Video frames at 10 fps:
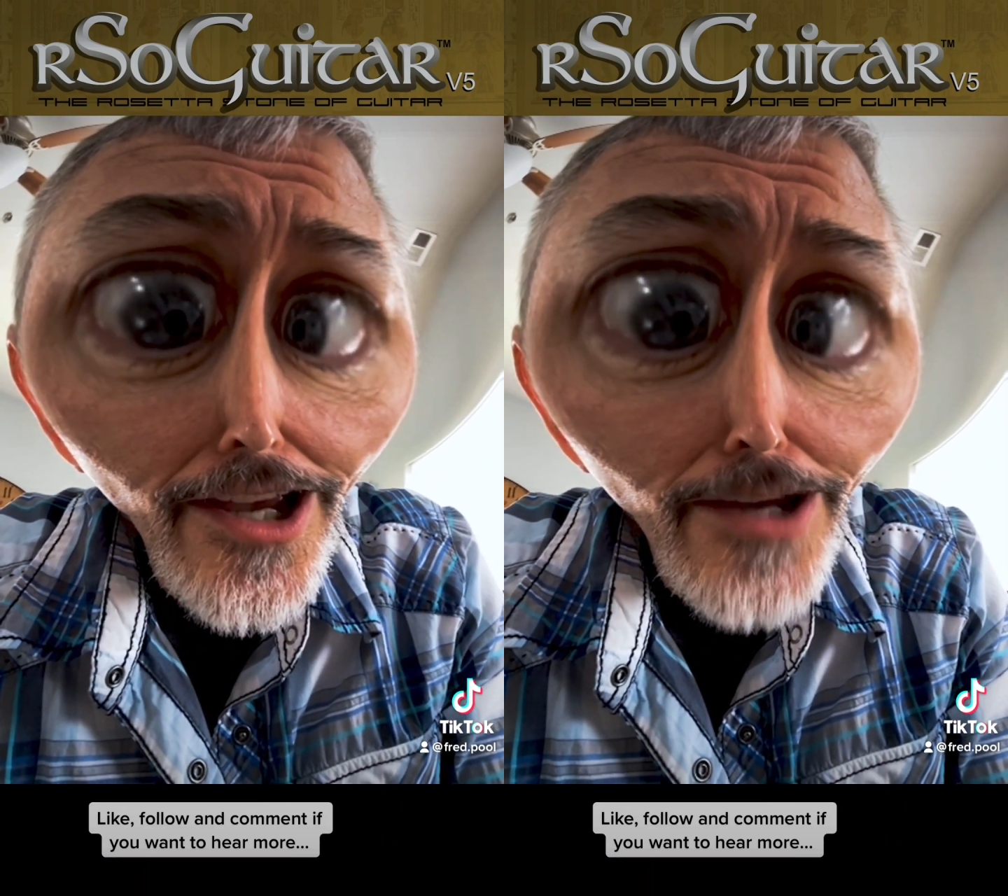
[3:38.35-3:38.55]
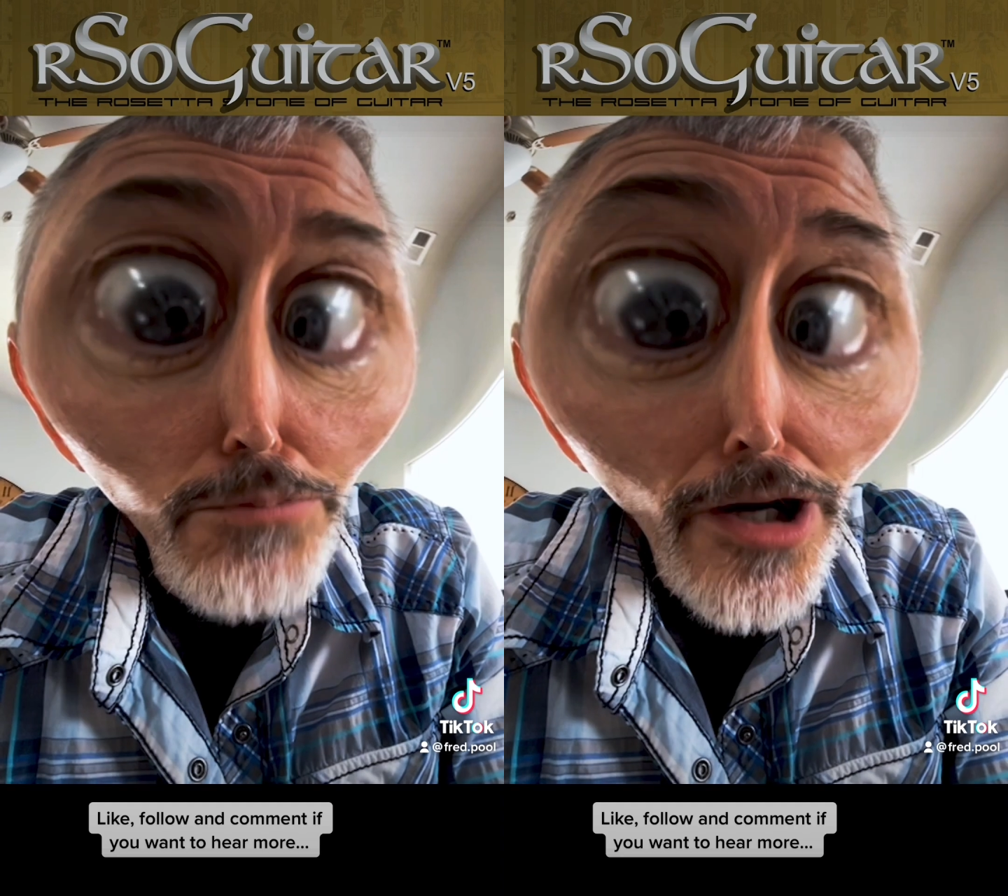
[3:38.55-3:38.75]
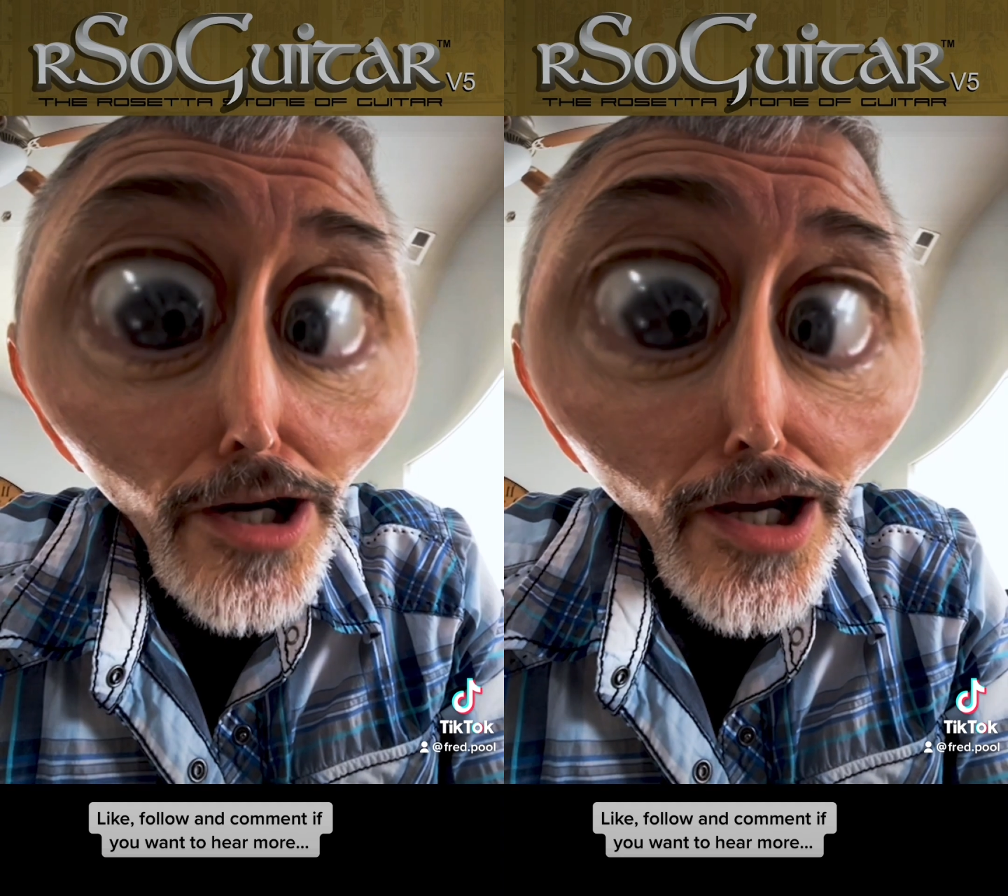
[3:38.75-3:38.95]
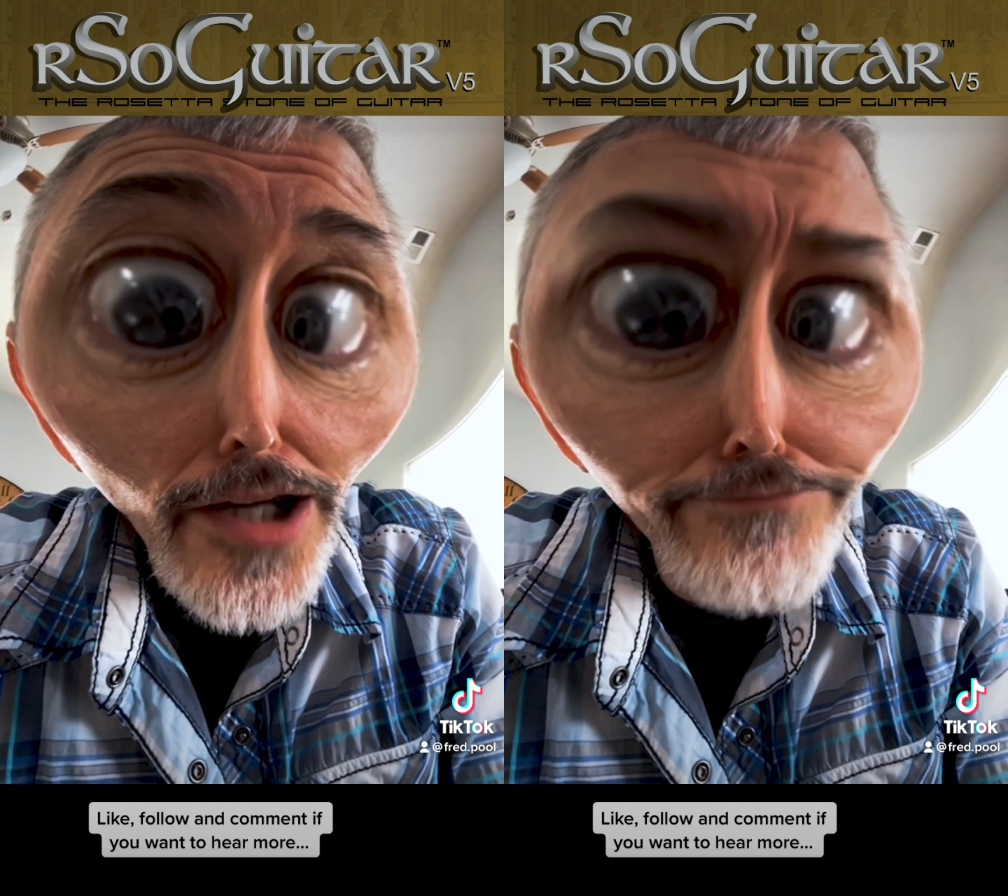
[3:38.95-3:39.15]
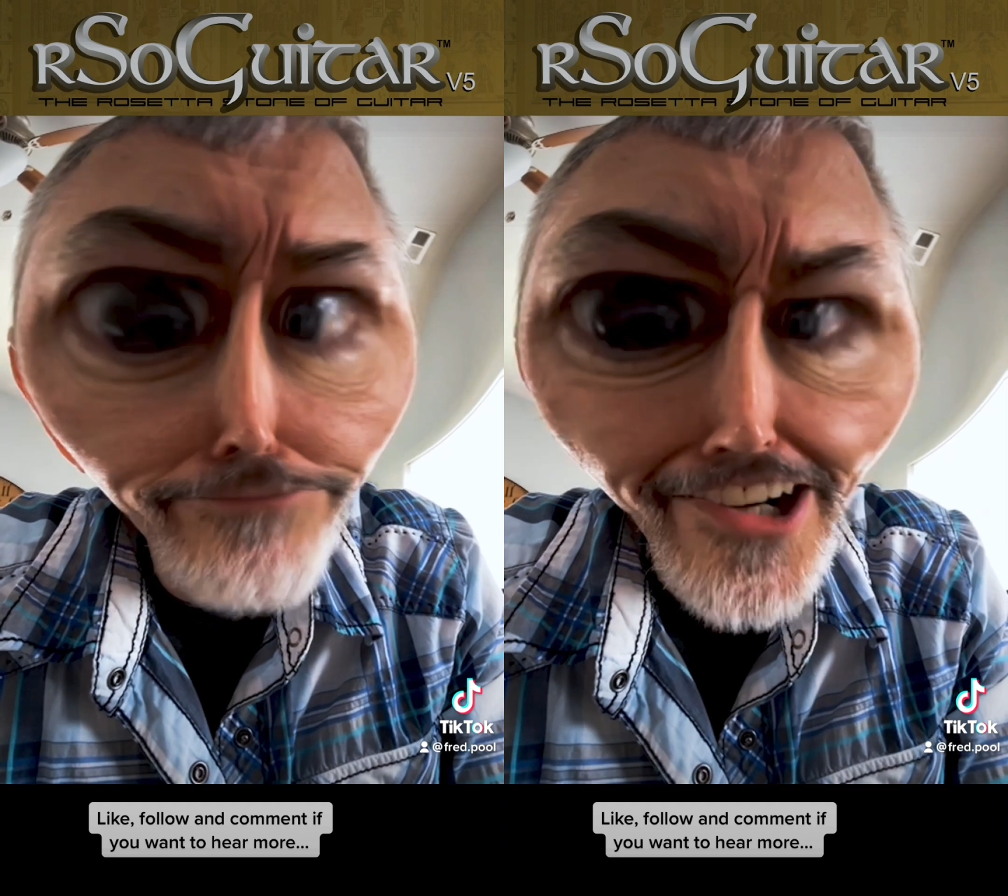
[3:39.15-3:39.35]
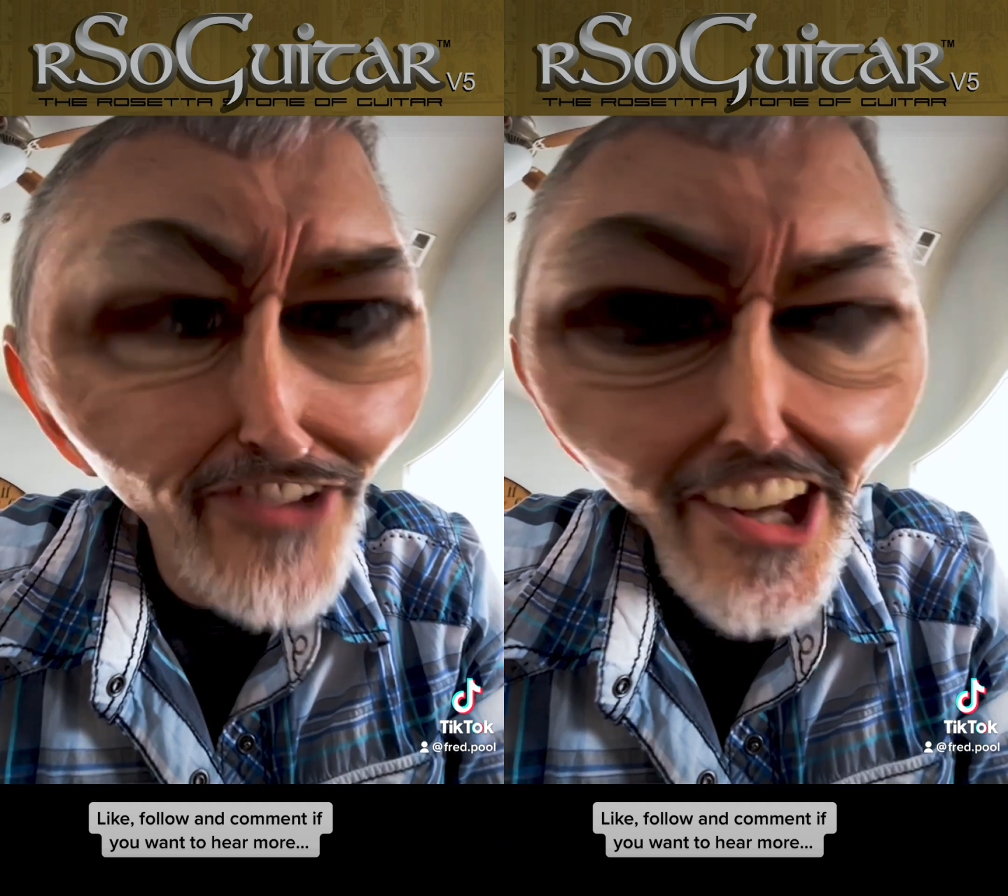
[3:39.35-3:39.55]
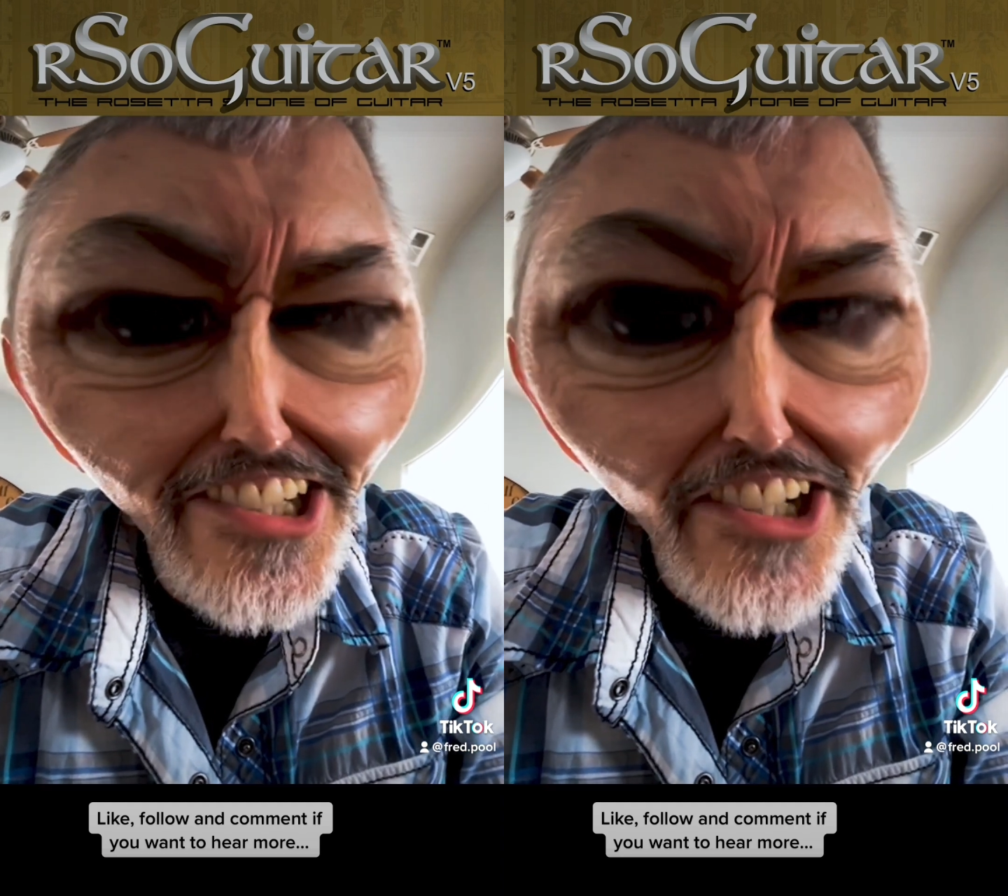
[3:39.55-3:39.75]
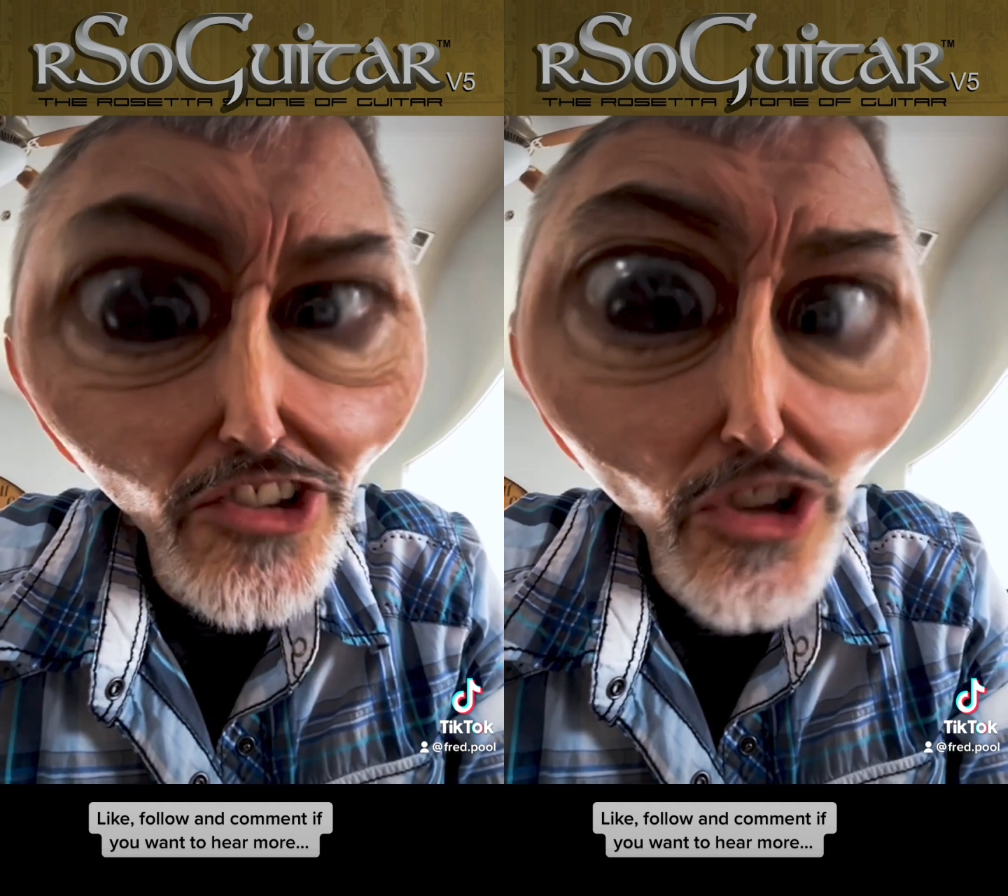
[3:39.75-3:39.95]
But what if I
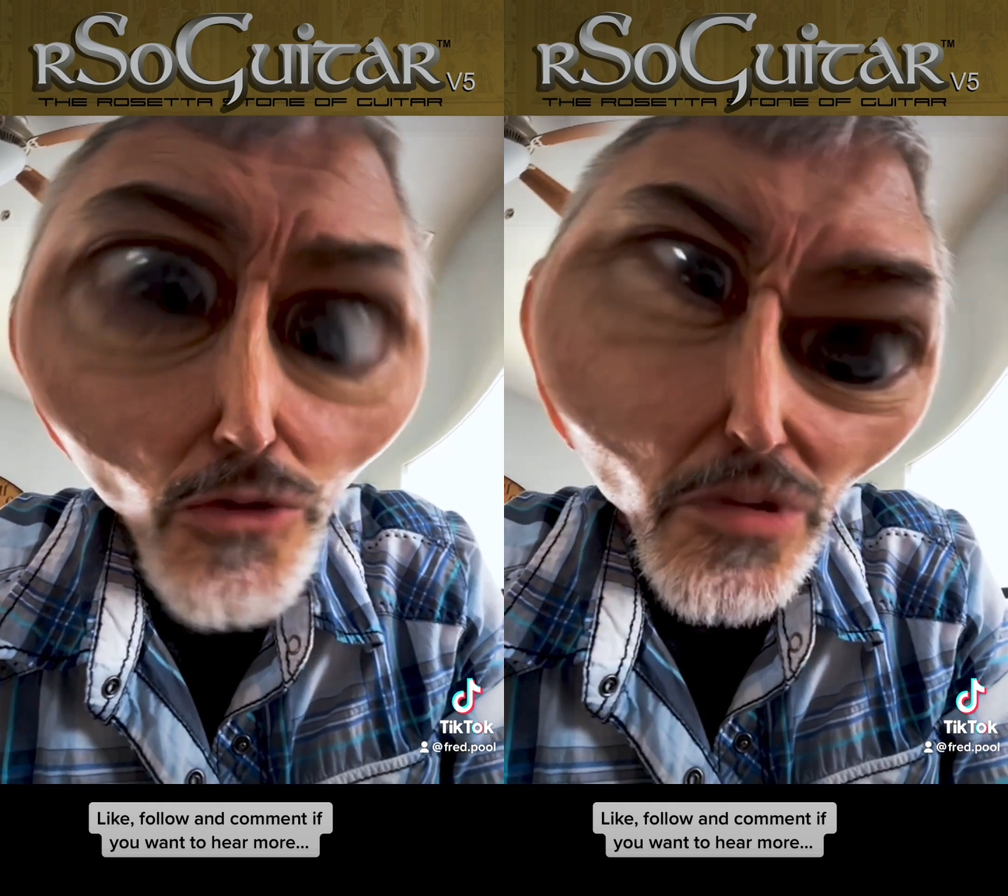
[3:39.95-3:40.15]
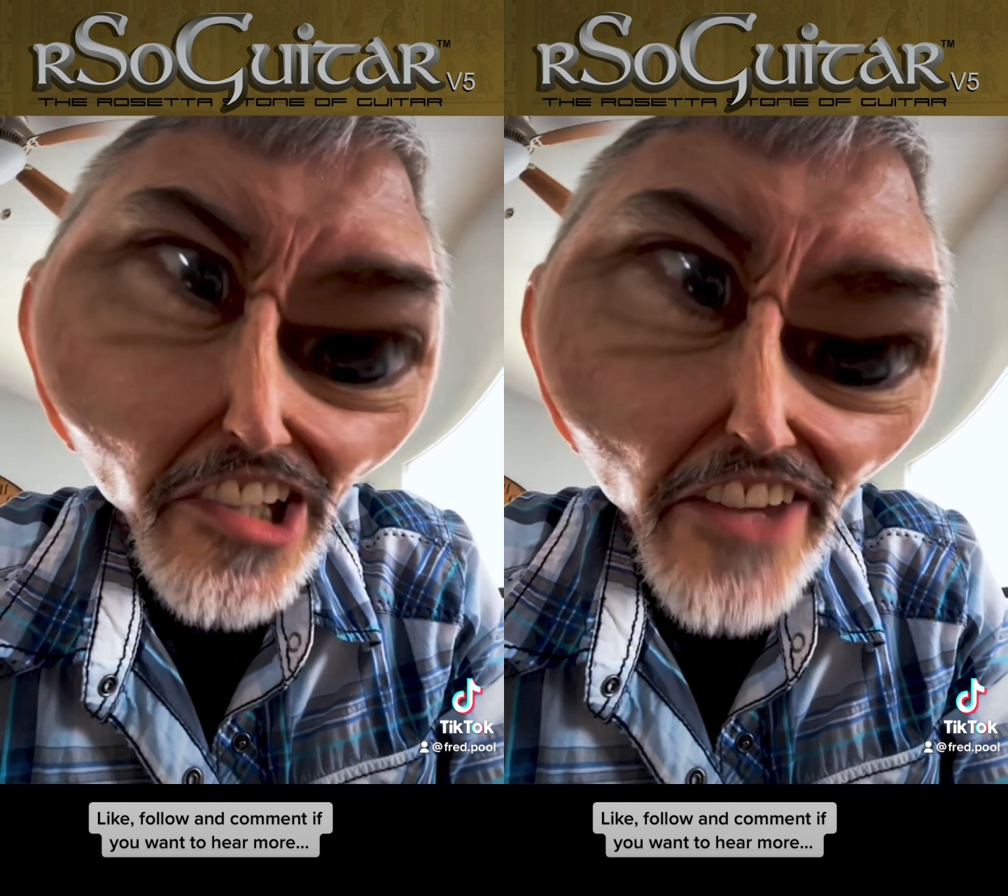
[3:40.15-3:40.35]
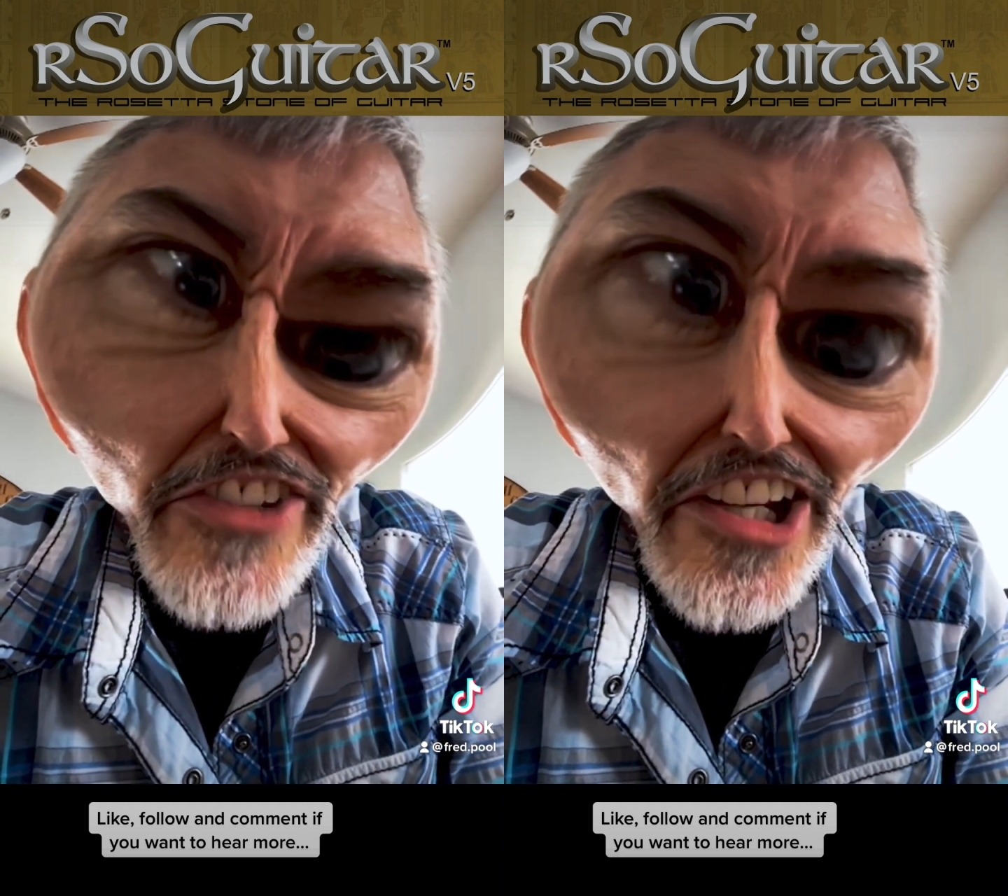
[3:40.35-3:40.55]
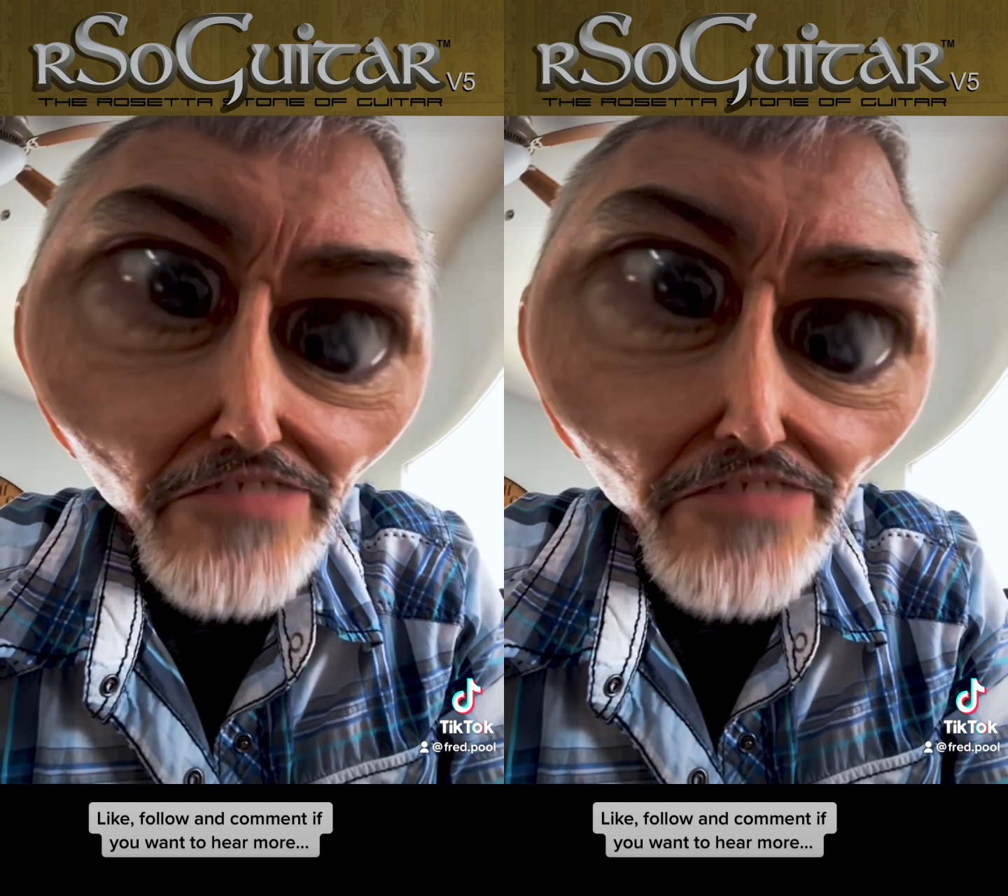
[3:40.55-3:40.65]
still don't believe you?